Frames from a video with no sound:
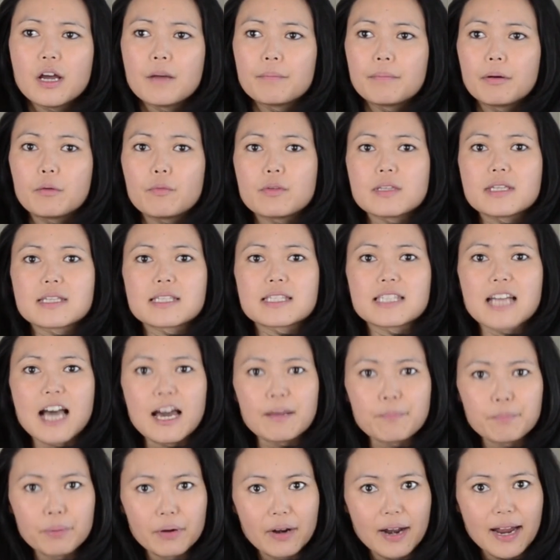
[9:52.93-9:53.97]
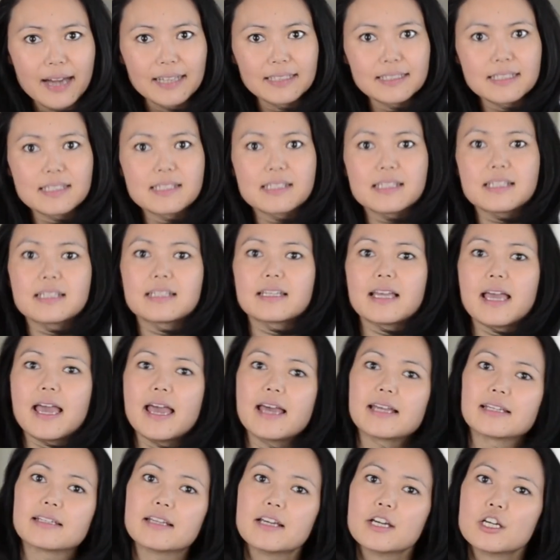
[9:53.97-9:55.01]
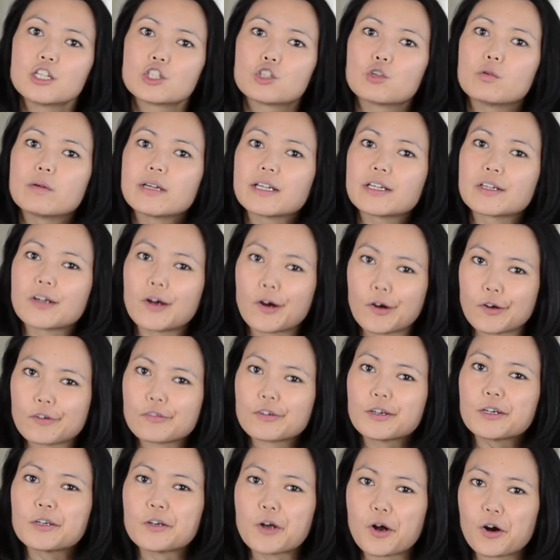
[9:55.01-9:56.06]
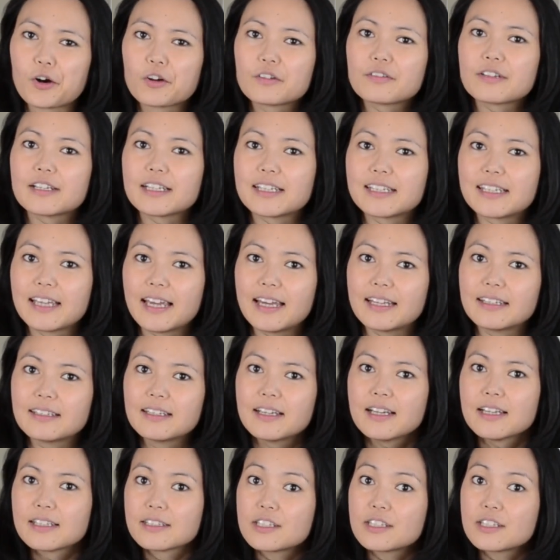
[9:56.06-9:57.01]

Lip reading: But when you start practicing and doing it over and over again,